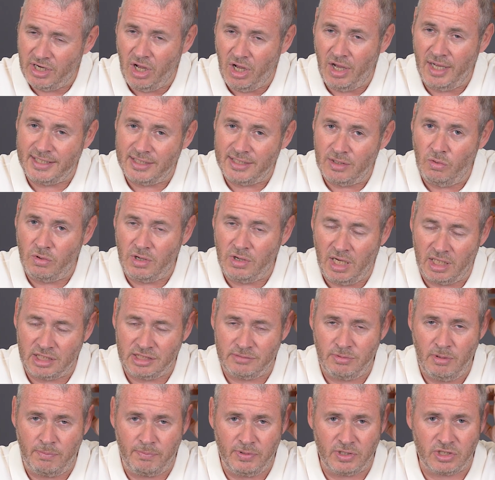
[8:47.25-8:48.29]
ideal
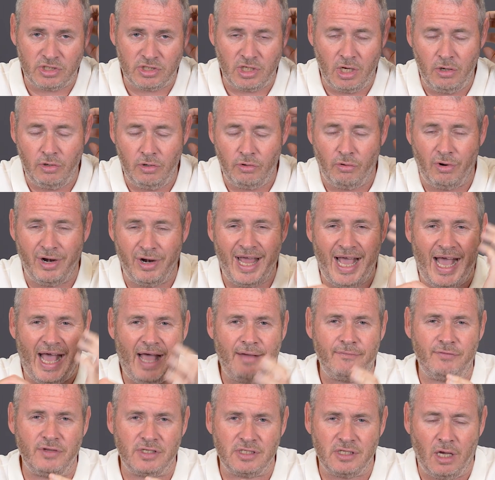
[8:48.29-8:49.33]
customer persona or an
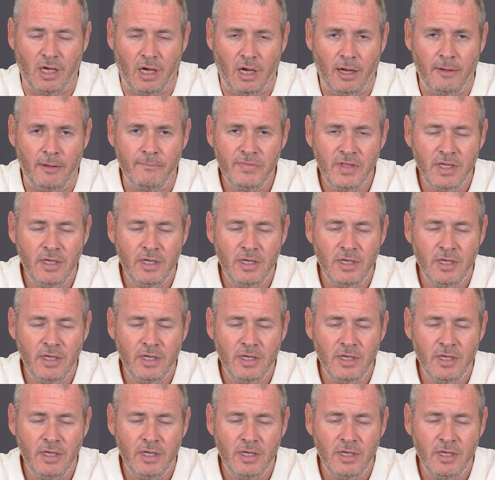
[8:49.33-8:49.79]
avatar.